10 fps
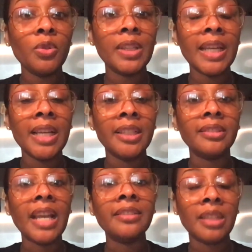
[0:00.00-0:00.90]
things.
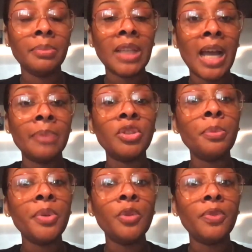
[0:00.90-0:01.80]
And sometimes the
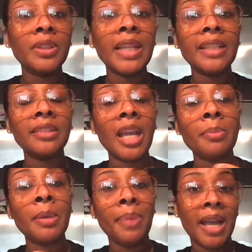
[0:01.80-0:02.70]
beautiful things came
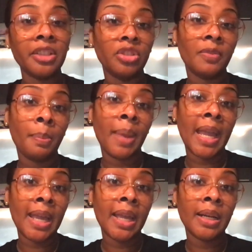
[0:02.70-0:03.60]
in a package of a
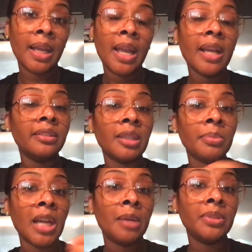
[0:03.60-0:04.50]
man. And
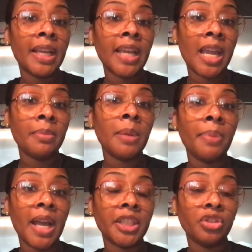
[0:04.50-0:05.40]
sometimes they came in a
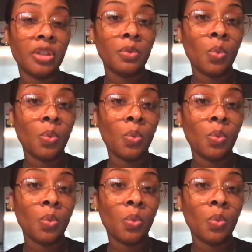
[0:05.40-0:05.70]
package of a